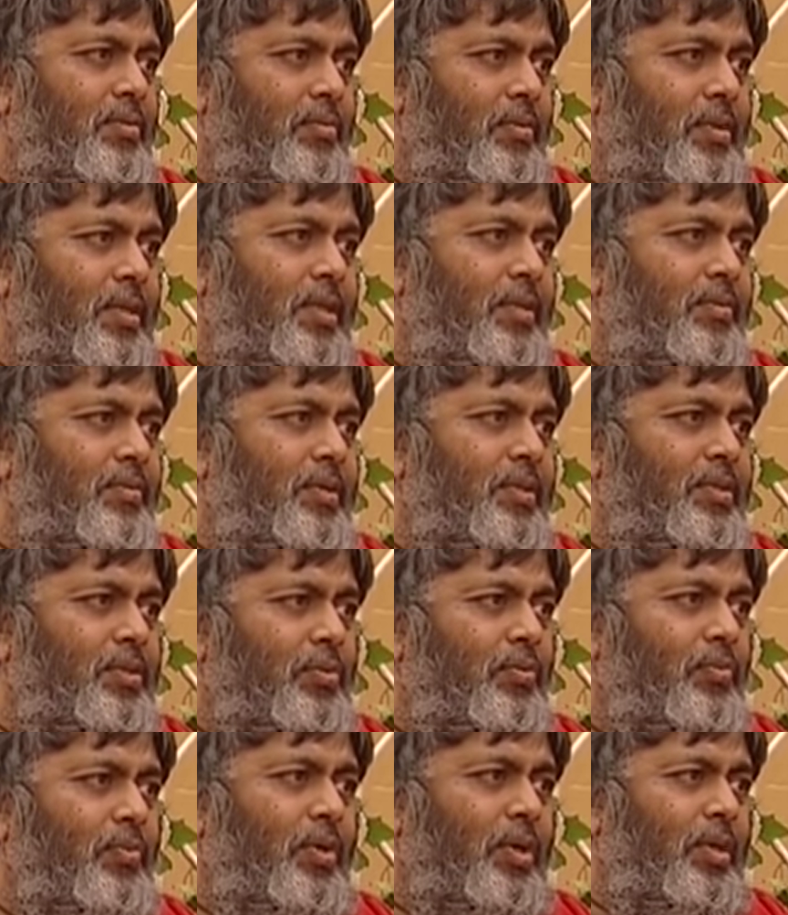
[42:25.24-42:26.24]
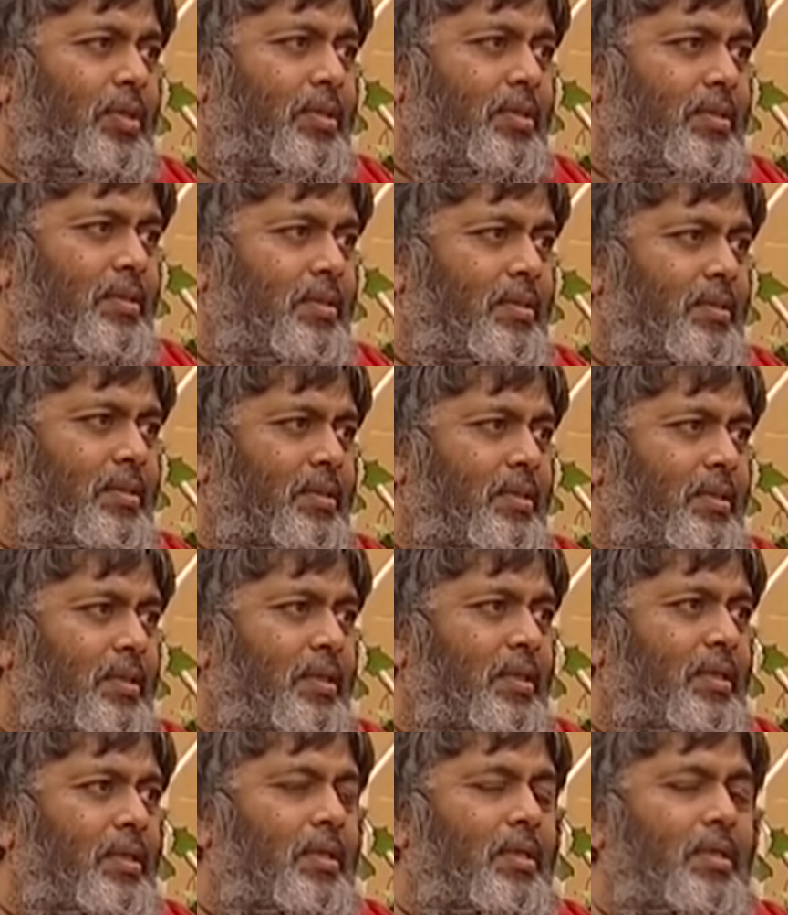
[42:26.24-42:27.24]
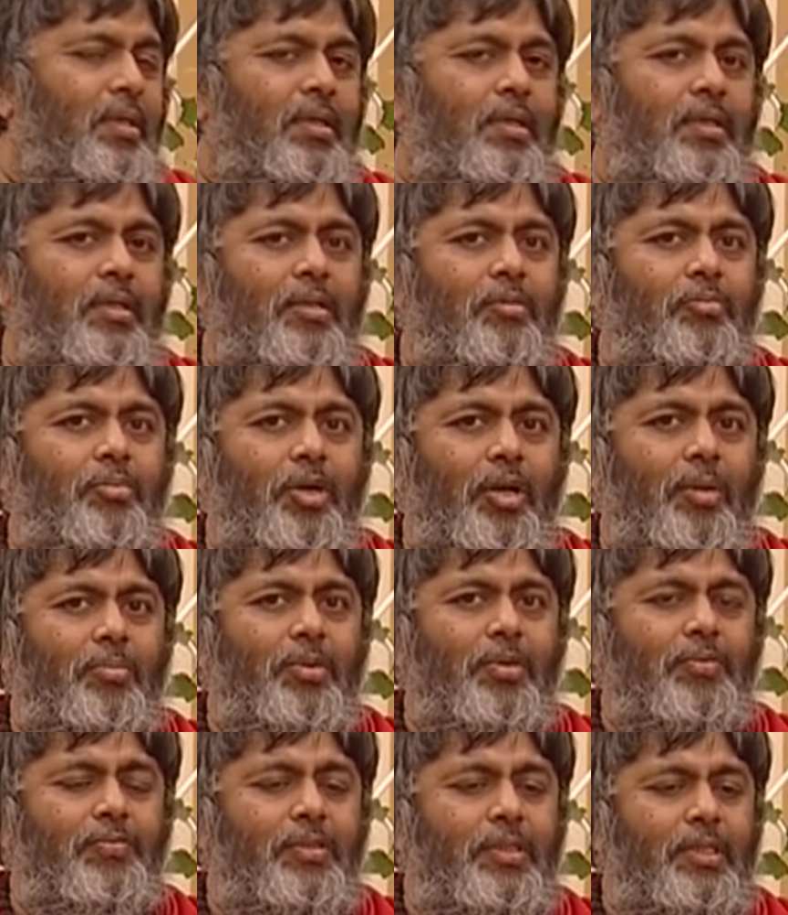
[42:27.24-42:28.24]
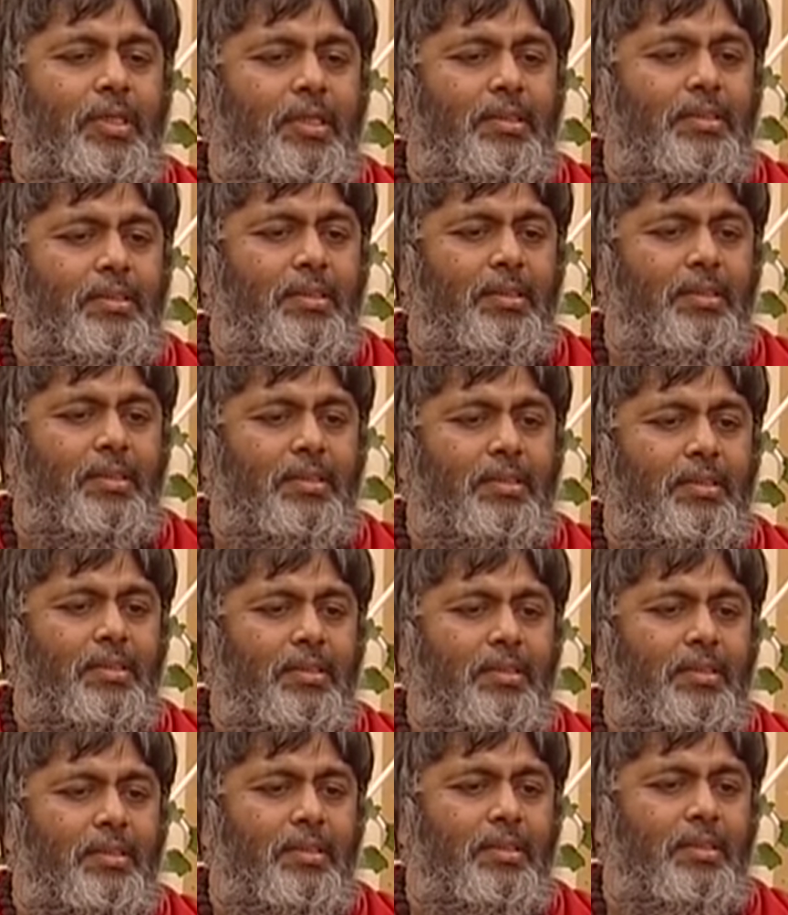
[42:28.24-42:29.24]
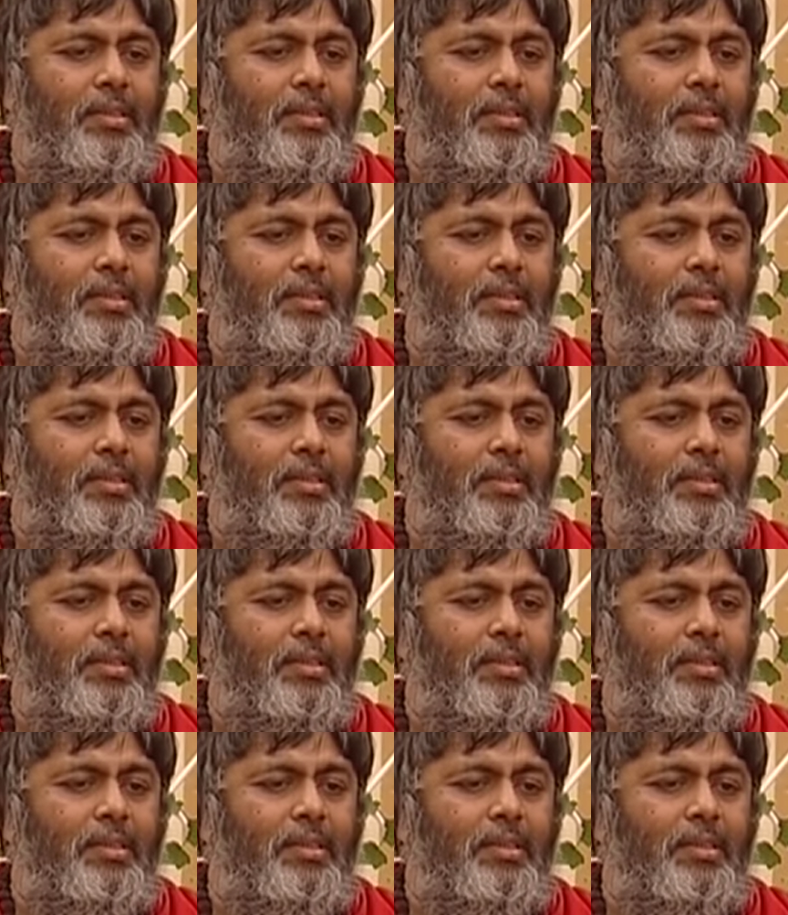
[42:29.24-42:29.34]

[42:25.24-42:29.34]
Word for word: whatever you want. The problem with us is